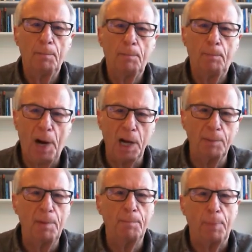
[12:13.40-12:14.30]

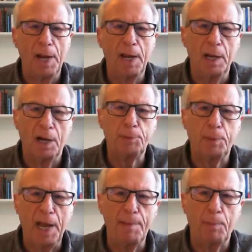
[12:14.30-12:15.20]
Parliament by and large
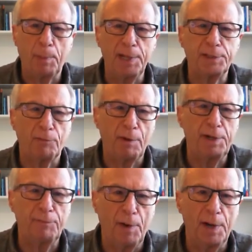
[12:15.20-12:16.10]
became a place to
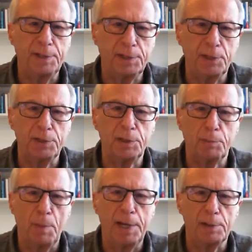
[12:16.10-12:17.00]
ratify decisions
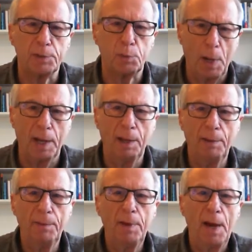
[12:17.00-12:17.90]
made elsewhere,
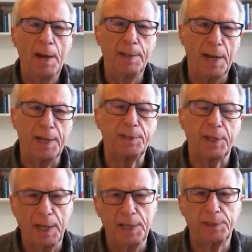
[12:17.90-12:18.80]
and that is the
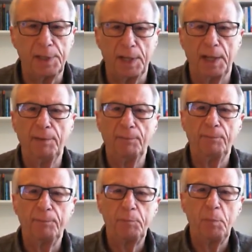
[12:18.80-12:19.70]
case today.
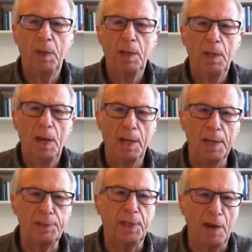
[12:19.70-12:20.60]

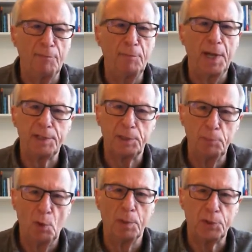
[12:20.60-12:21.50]
Unless the government has a
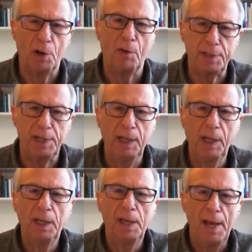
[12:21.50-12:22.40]
small majority,
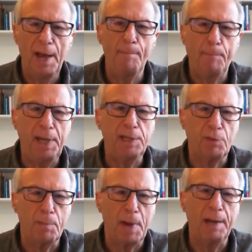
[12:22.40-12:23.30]
MPs
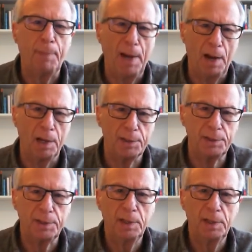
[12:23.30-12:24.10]
remain powerless.